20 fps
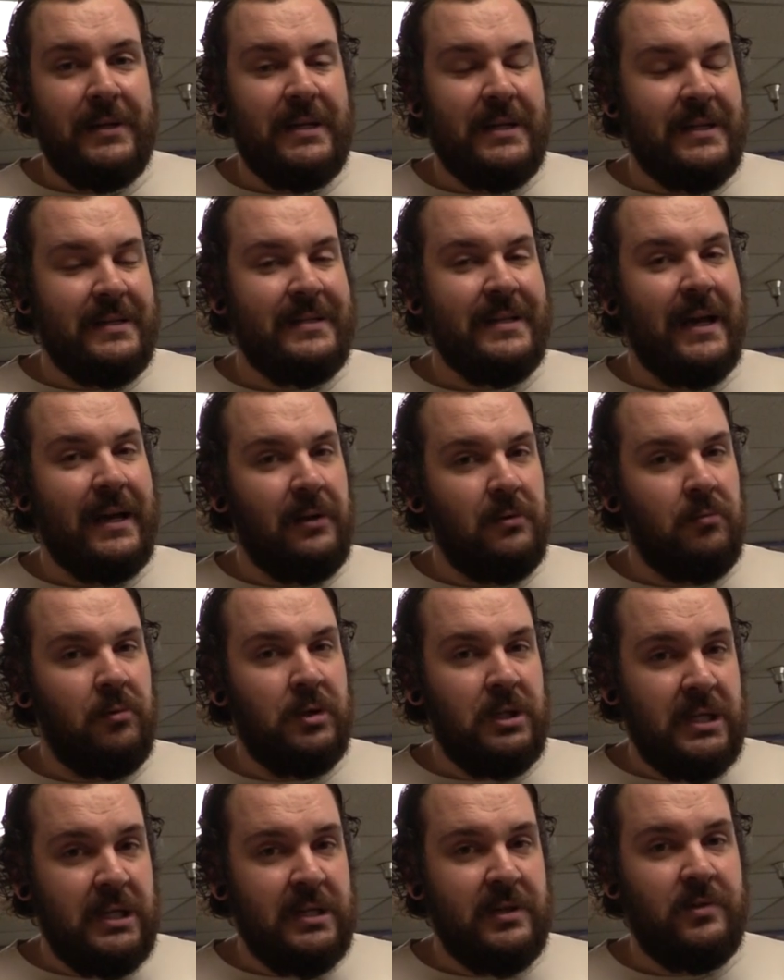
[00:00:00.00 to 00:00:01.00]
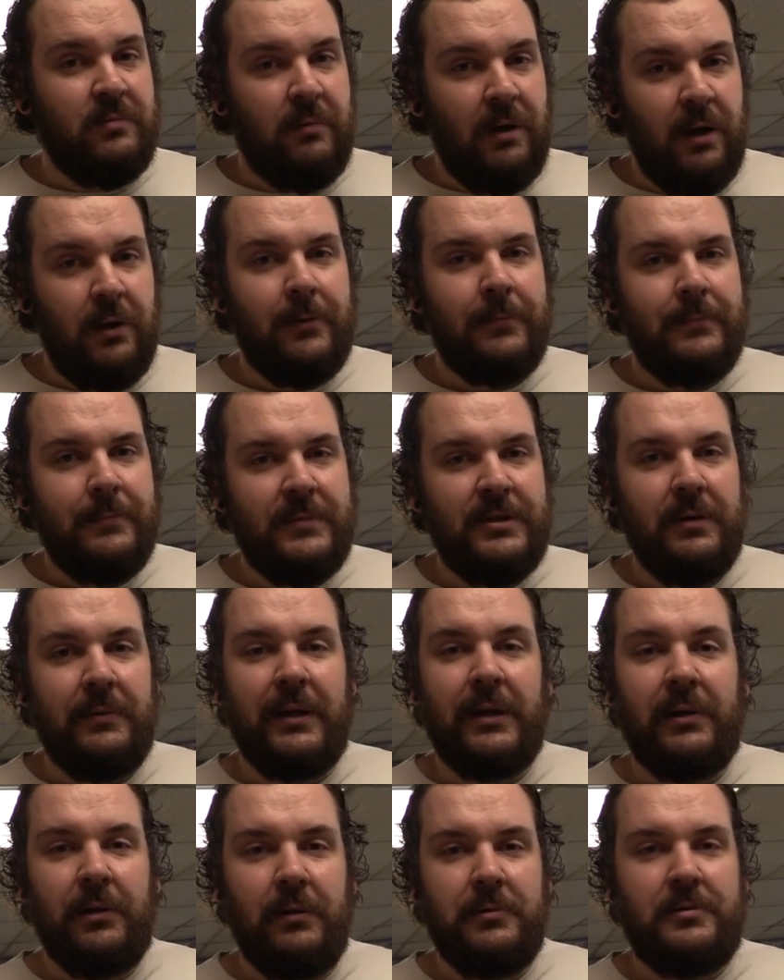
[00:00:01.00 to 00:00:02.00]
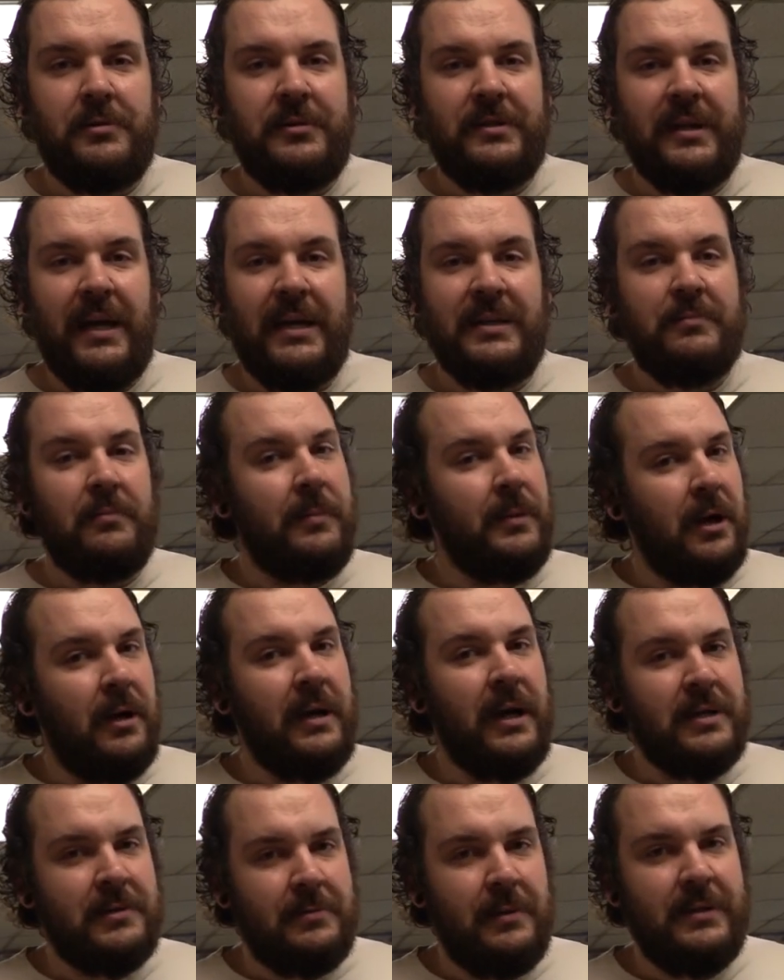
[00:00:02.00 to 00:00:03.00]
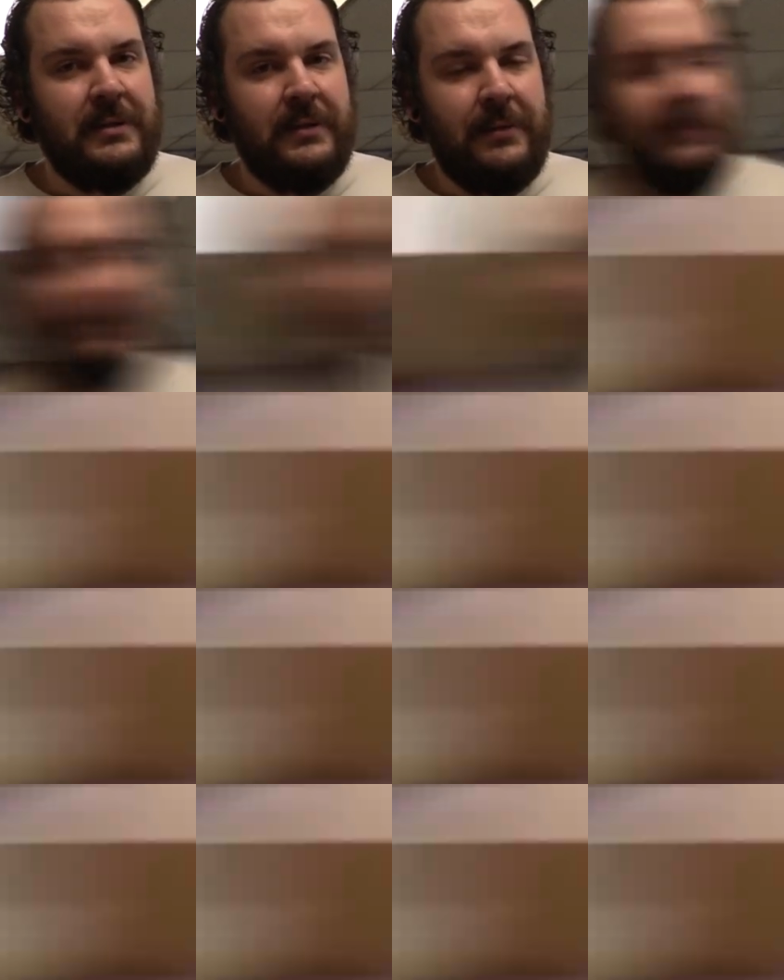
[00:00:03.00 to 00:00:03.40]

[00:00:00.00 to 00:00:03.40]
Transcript: and he's not going to want to eat as well. So enclosure size would be our next reason.